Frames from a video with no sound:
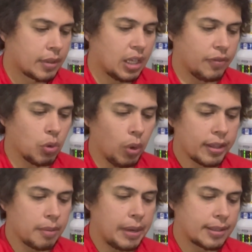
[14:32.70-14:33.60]
If you
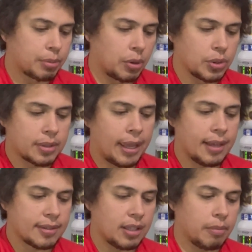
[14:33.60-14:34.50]
want the best
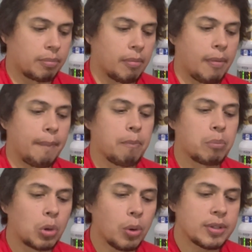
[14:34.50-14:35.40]
tasting
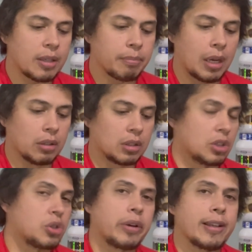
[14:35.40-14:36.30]
protein powder,
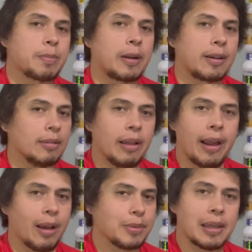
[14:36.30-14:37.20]
Transparent
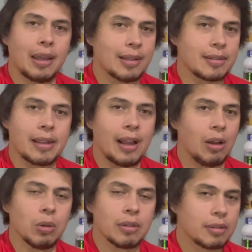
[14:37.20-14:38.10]
Labs, hands
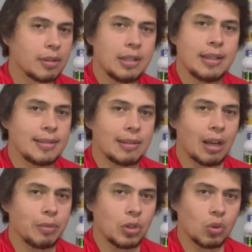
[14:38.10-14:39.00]
down, easy
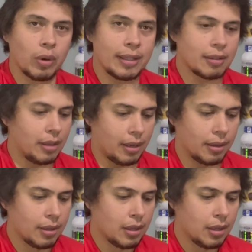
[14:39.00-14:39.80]
W right there.